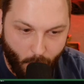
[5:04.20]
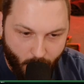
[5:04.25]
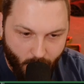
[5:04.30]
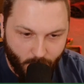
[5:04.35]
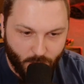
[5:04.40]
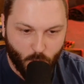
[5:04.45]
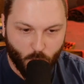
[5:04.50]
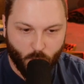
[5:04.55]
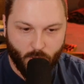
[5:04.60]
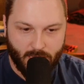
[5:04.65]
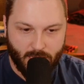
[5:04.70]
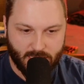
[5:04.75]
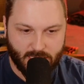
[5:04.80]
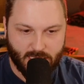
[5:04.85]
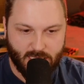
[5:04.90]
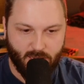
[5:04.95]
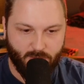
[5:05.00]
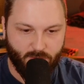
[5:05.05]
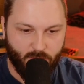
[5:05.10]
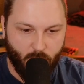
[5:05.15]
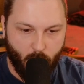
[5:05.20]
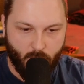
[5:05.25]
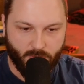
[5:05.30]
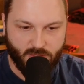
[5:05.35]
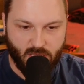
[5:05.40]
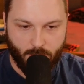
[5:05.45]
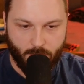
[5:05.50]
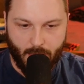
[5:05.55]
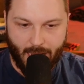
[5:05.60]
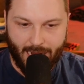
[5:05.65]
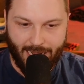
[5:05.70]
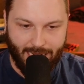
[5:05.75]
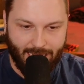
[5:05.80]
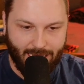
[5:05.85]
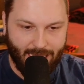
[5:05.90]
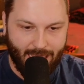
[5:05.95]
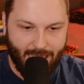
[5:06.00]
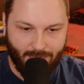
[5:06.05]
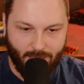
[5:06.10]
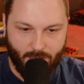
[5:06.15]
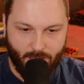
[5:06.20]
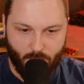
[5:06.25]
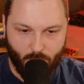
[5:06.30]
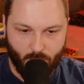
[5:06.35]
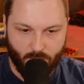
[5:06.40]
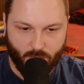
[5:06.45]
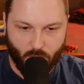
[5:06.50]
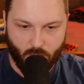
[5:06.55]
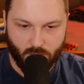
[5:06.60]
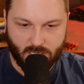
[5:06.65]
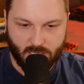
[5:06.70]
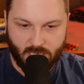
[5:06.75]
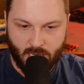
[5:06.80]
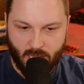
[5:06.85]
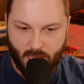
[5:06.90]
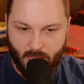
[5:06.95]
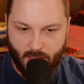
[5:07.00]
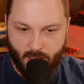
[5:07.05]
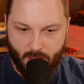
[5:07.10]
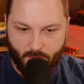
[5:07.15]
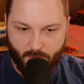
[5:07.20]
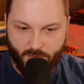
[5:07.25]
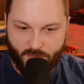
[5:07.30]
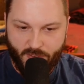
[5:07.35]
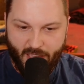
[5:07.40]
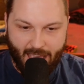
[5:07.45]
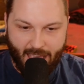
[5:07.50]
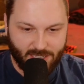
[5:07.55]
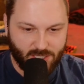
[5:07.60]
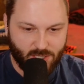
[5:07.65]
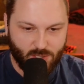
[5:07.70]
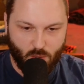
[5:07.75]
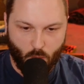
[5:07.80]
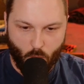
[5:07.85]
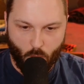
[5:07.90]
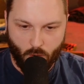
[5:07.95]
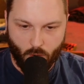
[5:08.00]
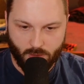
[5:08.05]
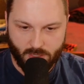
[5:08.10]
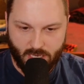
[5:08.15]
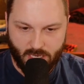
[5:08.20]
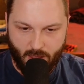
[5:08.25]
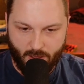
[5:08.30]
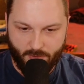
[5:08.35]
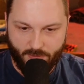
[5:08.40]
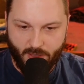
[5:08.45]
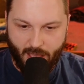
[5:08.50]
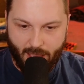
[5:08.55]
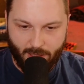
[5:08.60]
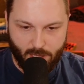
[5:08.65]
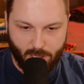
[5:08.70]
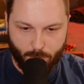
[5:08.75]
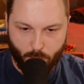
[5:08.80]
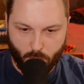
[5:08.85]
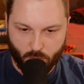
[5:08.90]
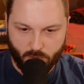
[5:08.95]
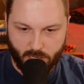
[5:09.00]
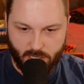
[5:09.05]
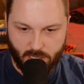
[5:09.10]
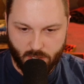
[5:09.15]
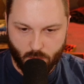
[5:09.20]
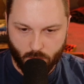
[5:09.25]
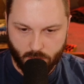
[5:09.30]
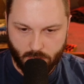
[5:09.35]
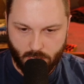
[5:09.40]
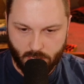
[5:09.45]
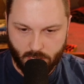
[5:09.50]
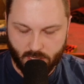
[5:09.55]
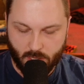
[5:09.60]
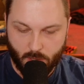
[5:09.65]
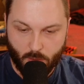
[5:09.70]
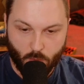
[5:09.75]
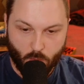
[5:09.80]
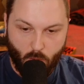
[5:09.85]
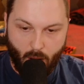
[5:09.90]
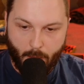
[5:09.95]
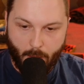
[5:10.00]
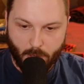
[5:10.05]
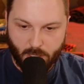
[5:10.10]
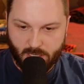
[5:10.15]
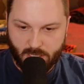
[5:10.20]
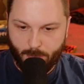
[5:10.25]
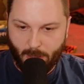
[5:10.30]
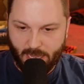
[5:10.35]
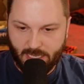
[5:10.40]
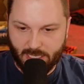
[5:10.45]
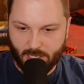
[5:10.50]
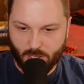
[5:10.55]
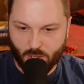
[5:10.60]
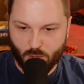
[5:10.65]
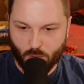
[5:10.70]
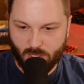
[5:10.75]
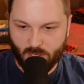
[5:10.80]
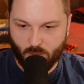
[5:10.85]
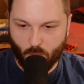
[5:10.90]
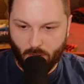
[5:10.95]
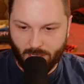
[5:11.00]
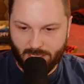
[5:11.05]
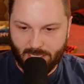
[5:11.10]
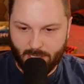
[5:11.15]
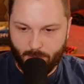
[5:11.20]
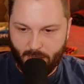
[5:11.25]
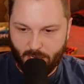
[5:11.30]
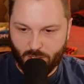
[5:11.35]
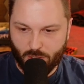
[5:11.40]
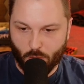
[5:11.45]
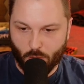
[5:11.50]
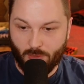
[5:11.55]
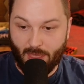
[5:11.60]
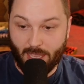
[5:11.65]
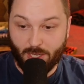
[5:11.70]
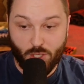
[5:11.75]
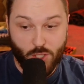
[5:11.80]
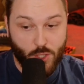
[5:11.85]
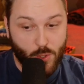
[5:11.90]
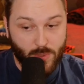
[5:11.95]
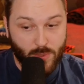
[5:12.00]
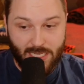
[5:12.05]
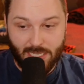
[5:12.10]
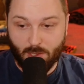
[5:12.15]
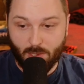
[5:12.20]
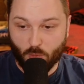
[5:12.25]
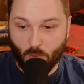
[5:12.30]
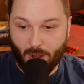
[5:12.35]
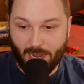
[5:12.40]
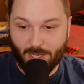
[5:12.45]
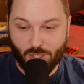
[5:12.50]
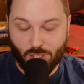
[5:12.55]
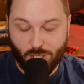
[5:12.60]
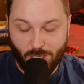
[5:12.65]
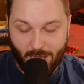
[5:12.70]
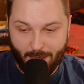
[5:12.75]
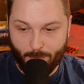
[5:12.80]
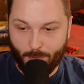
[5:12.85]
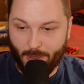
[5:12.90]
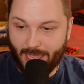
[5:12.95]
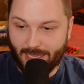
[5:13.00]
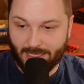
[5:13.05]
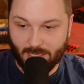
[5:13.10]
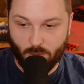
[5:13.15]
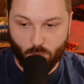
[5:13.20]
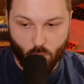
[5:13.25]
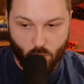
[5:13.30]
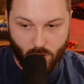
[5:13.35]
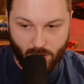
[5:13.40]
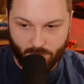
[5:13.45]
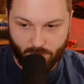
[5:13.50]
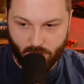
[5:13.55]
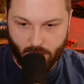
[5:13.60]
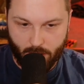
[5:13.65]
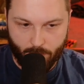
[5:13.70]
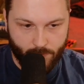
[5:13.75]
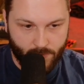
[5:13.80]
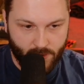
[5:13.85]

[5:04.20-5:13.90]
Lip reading: the risks involved in mining in the universe, vast stores of valuable resources, Roberts Space Industries wants to make sure that choosing the right ship isn't one of them.